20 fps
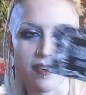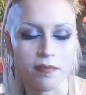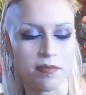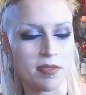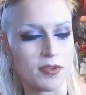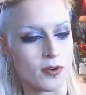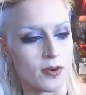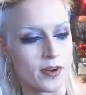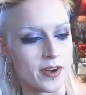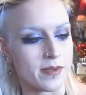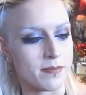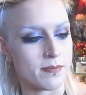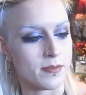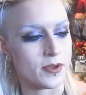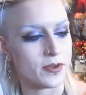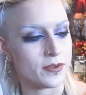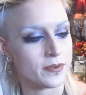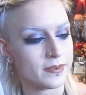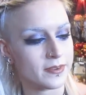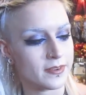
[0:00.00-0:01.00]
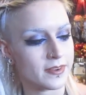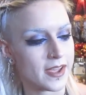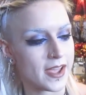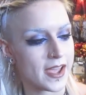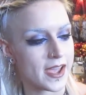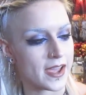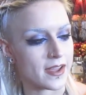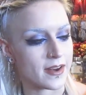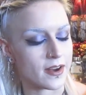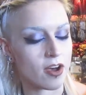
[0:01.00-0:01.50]
from Thorn and Moon.
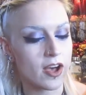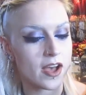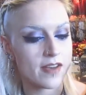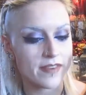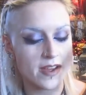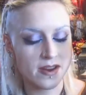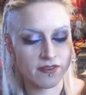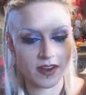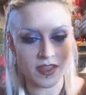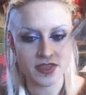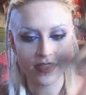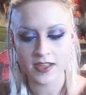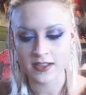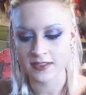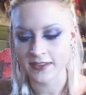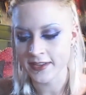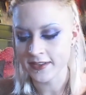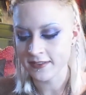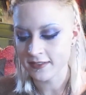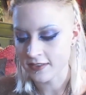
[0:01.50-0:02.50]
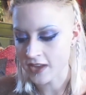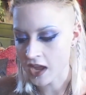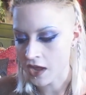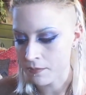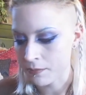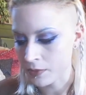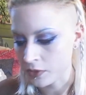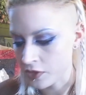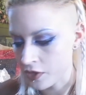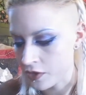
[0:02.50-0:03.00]
And I'll have everything linked
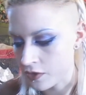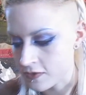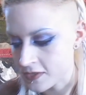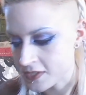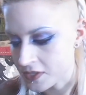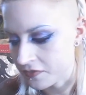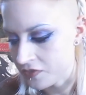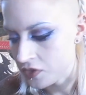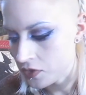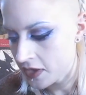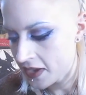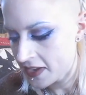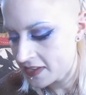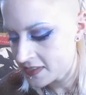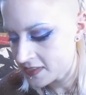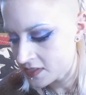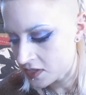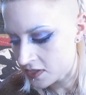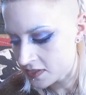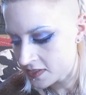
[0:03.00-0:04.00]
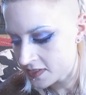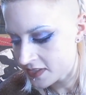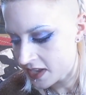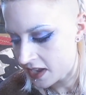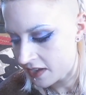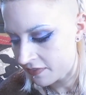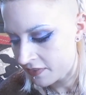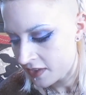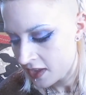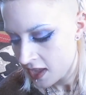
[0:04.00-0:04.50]
down below. So if you guys saw
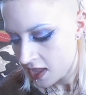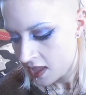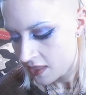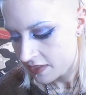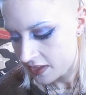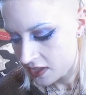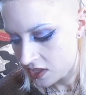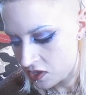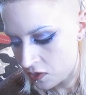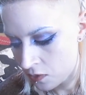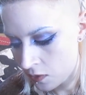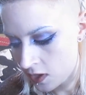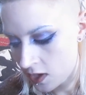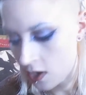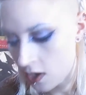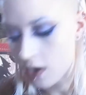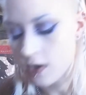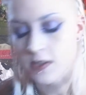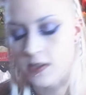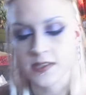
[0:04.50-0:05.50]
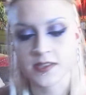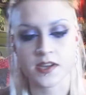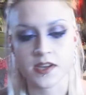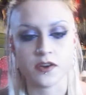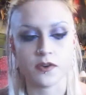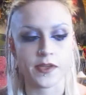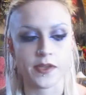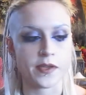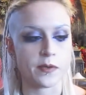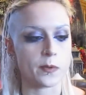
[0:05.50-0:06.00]
stuff that you are
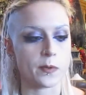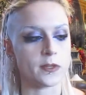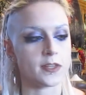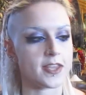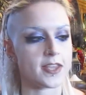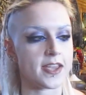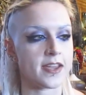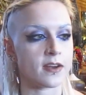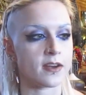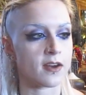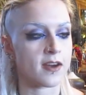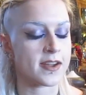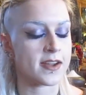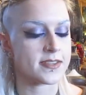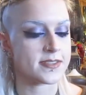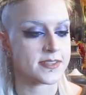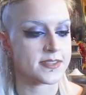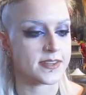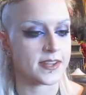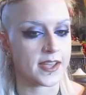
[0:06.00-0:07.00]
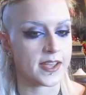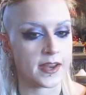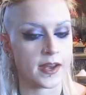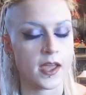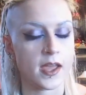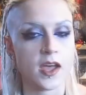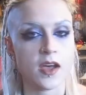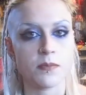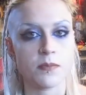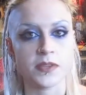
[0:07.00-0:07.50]
also equally interested in,
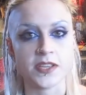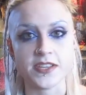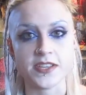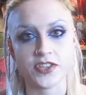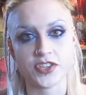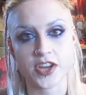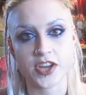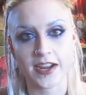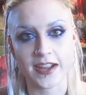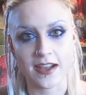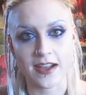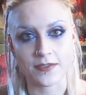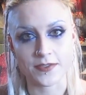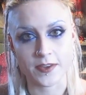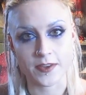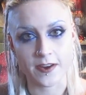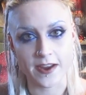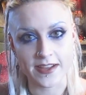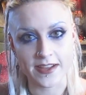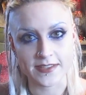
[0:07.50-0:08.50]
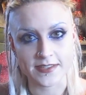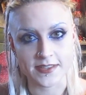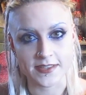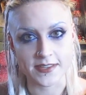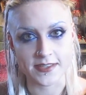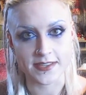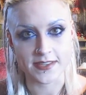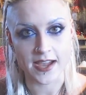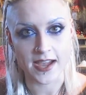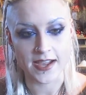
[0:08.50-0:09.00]
please check out their
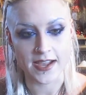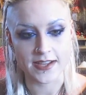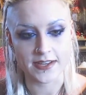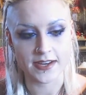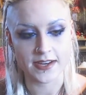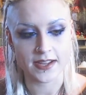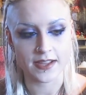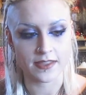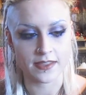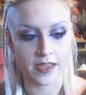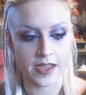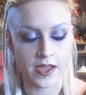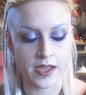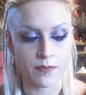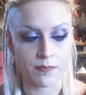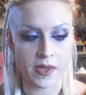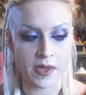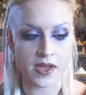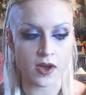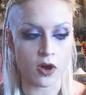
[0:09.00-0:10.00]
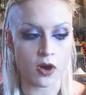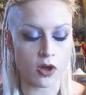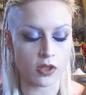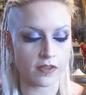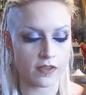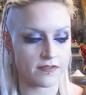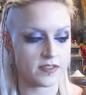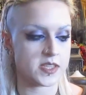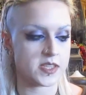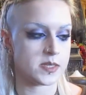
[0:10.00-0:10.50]
Etsy site. They make all
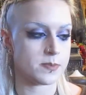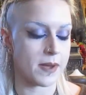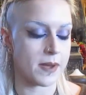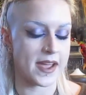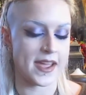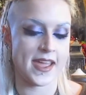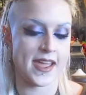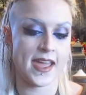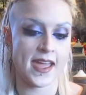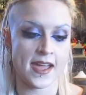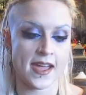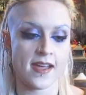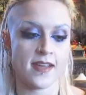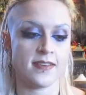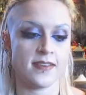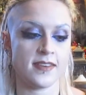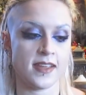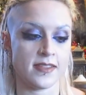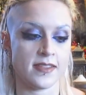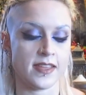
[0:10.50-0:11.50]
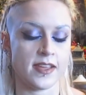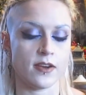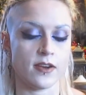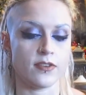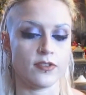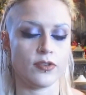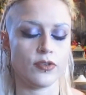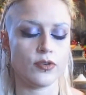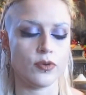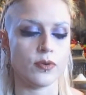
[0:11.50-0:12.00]
of this by hand and they are
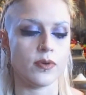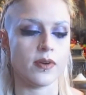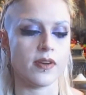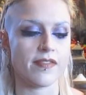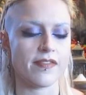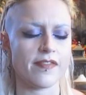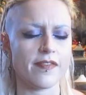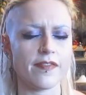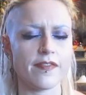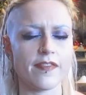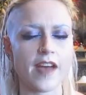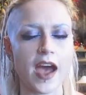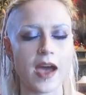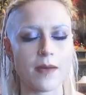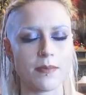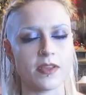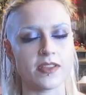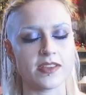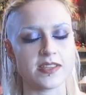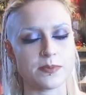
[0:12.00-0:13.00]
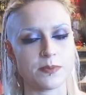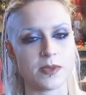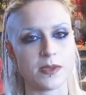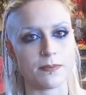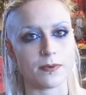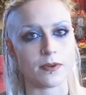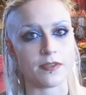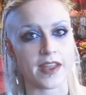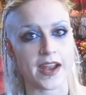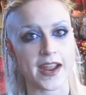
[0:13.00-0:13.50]
two fabulous
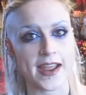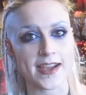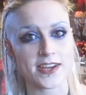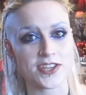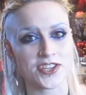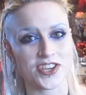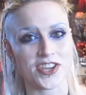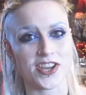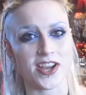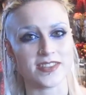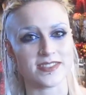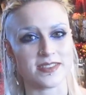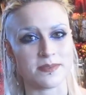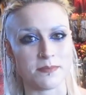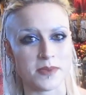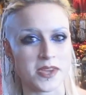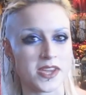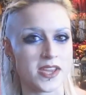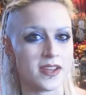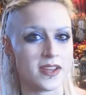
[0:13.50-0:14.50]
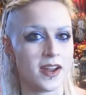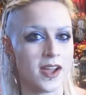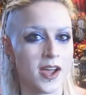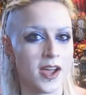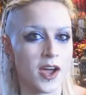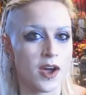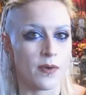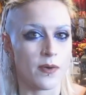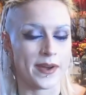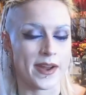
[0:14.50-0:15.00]
people that I actually got to meet
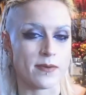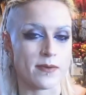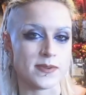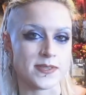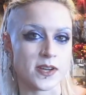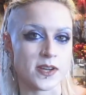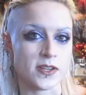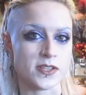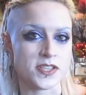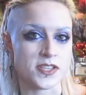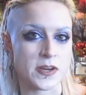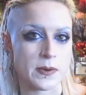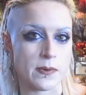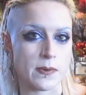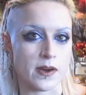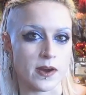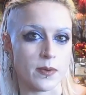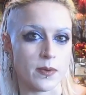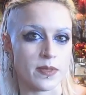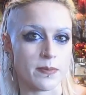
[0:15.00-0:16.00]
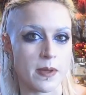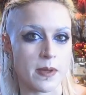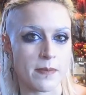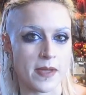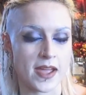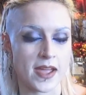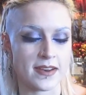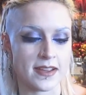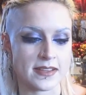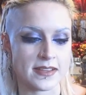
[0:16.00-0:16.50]
when I was on tour with my
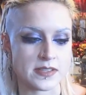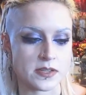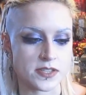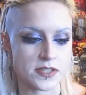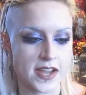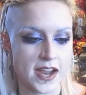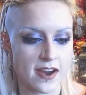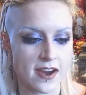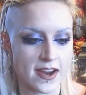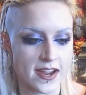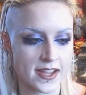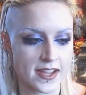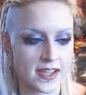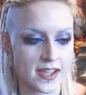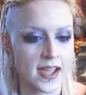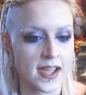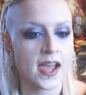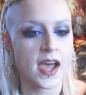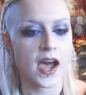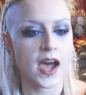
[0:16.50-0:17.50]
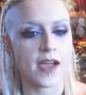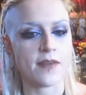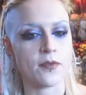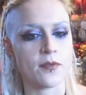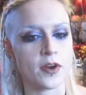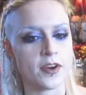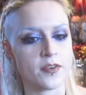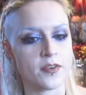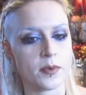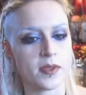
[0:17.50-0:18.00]
band Esoterik. I've
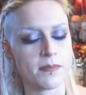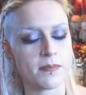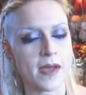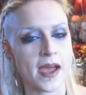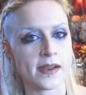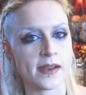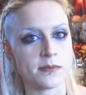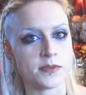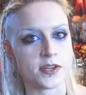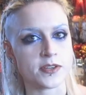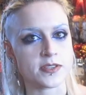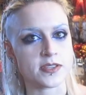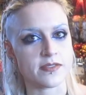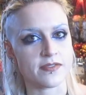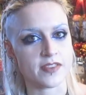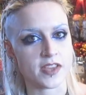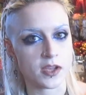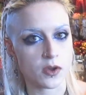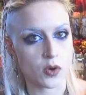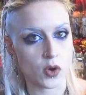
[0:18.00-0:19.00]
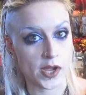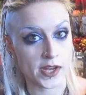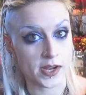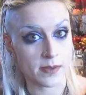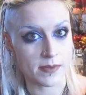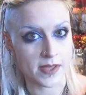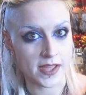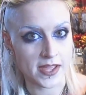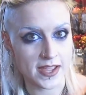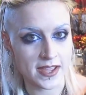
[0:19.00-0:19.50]
worked with Madame Josephine quite a
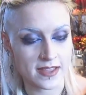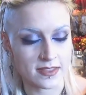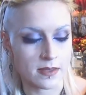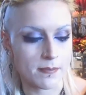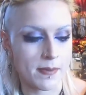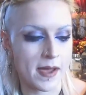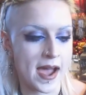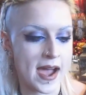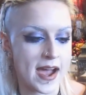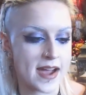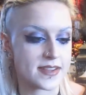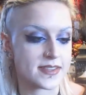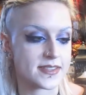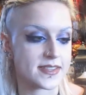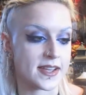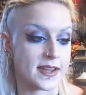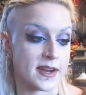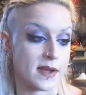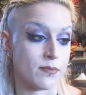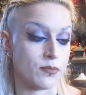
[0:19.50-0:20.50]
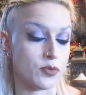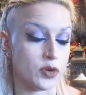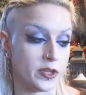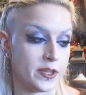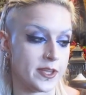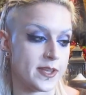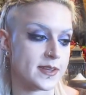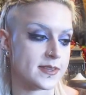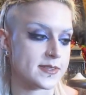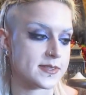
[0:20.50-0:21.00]
bit in the past and I'm
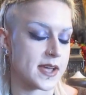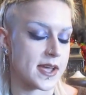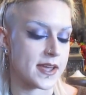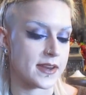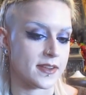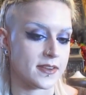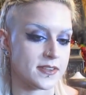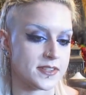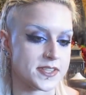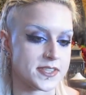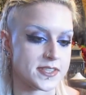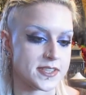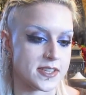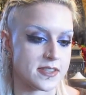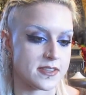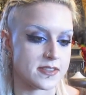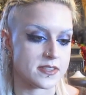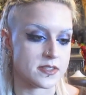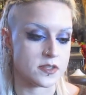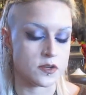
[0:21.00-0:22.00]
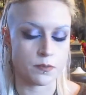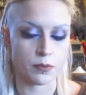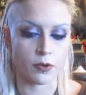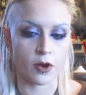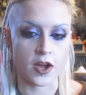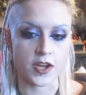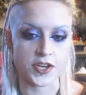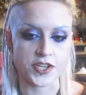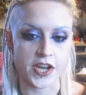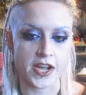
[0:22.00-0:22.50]
really excited to see this new
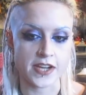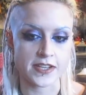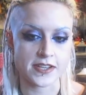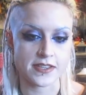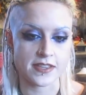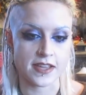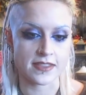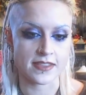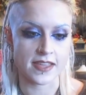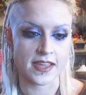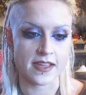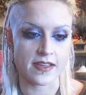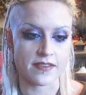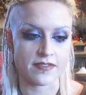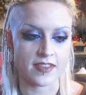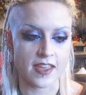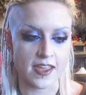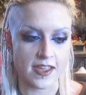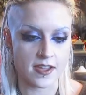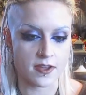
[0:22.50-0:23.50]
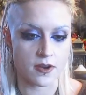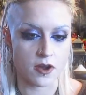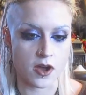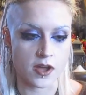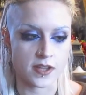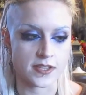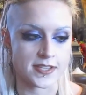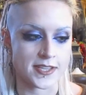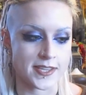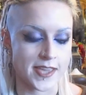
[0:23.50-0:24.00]
project that they have taken
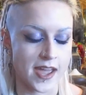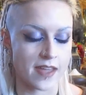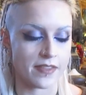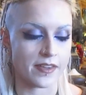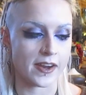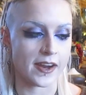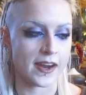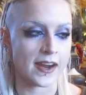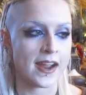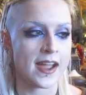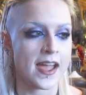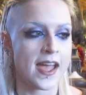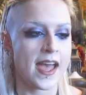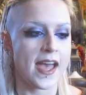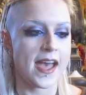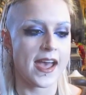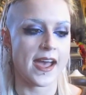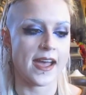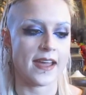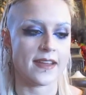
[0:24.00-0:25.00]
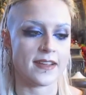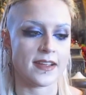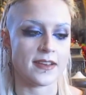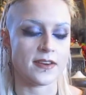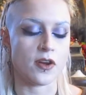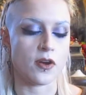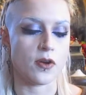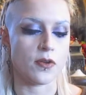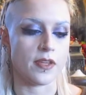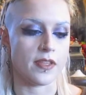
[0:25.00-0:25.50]
on together and I
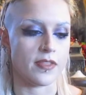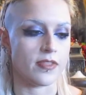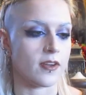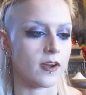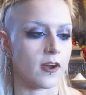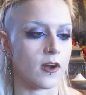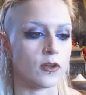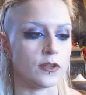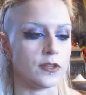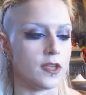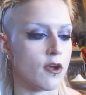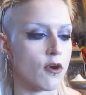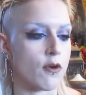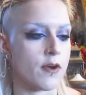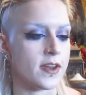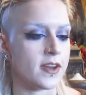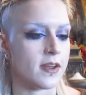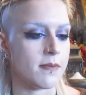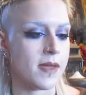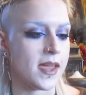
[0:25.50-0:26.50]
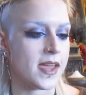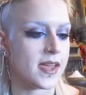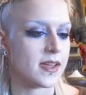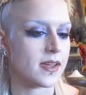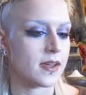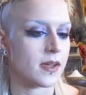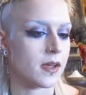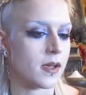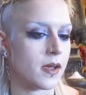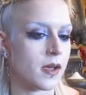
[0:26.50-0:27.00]
know that they're only going to
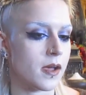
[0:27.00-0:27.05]
make